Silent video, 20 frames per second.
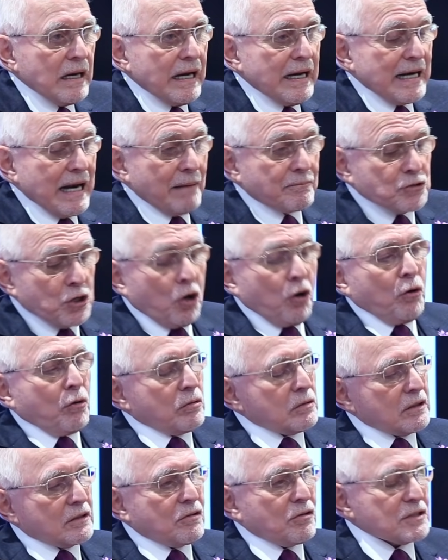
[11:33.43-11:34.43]
And I'm
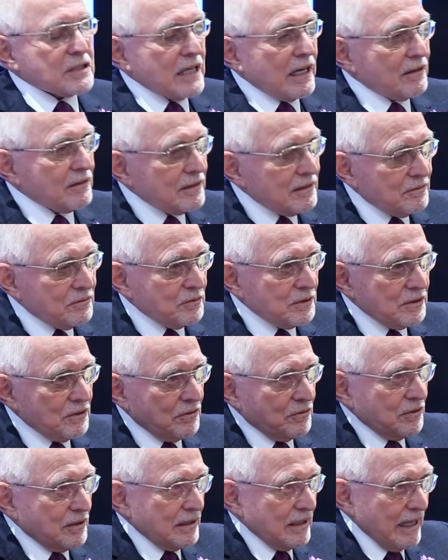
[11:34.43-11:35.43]
told, of course, now
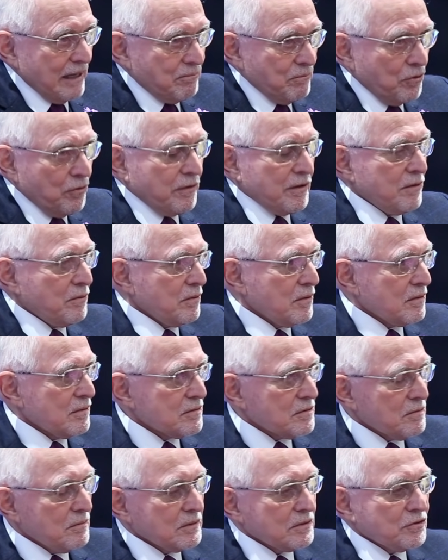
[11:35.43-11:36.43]
when that movie
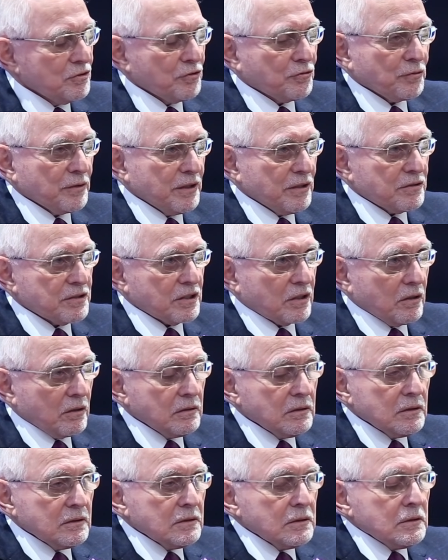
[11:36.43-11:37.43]
was two, three years
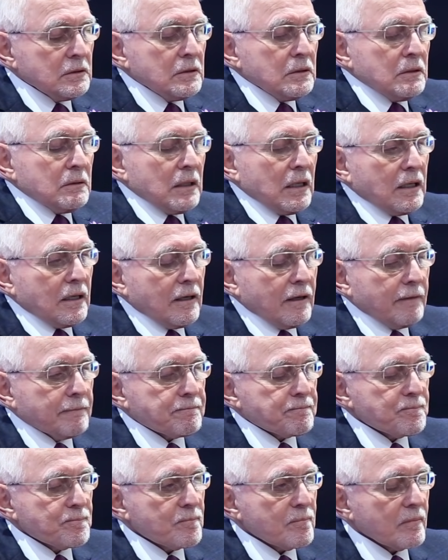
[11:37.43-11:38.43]
ago,
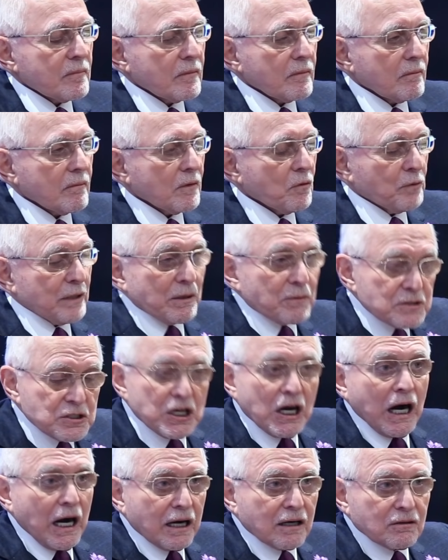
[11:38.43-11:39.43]
um, when he was
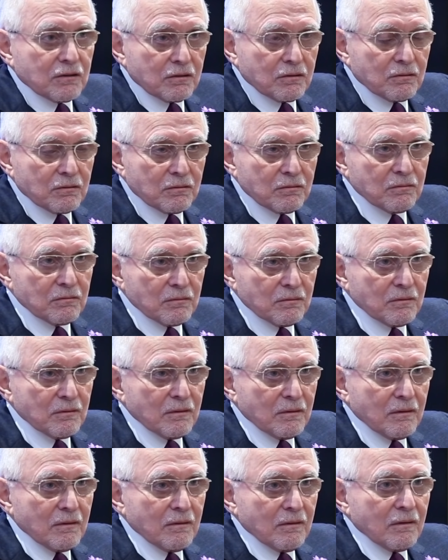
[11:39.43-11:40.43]
young,
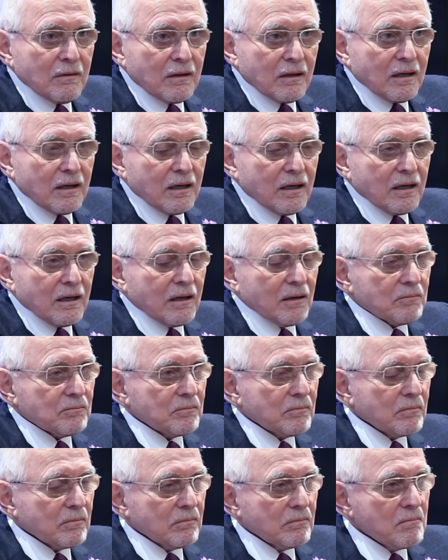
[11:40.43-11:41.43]

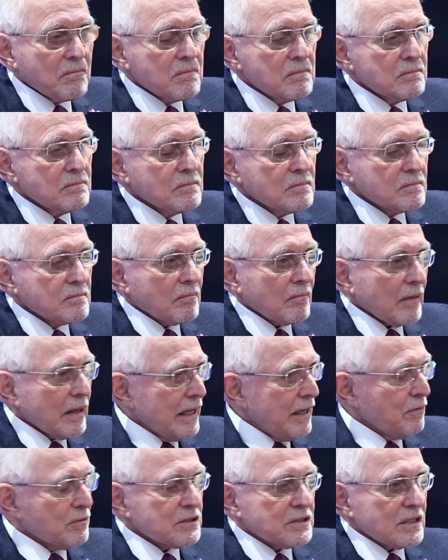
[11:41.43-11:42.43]
um,
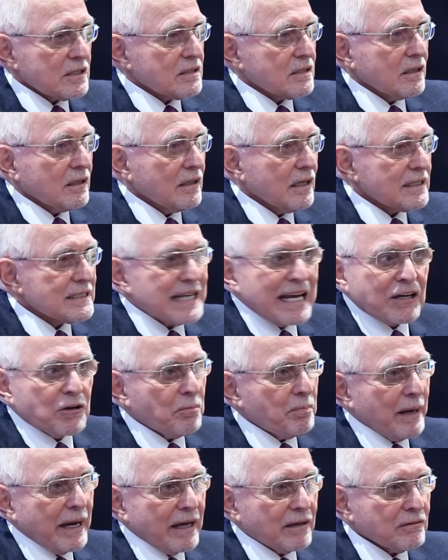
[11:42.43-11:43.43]
he was just a
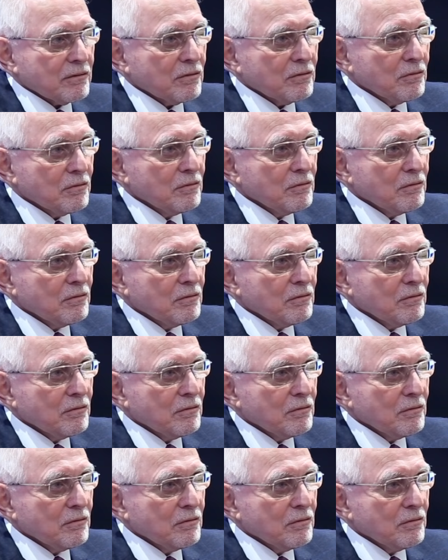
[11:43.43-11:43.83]
psychopath.